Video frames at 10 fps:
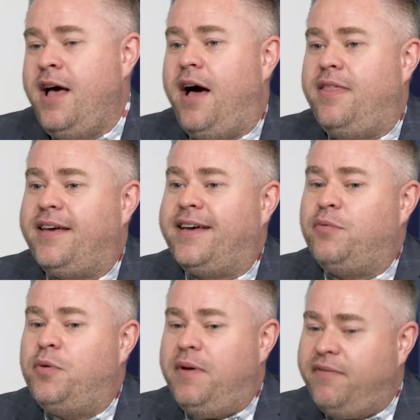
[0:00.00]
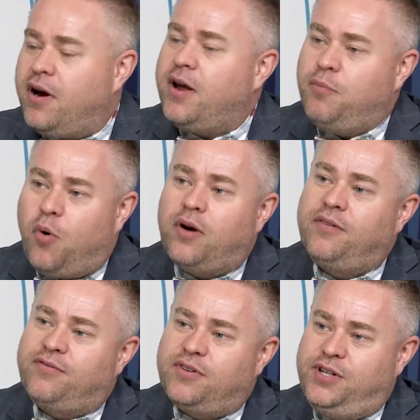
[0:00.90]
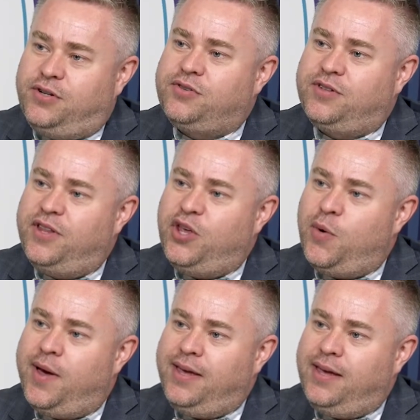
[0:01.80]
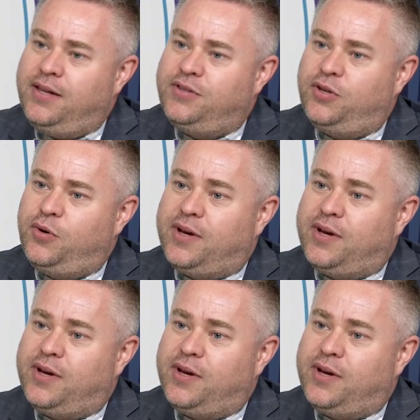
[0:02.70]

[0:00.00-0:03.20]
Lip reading: I think it would be very important for teachers in the UAE to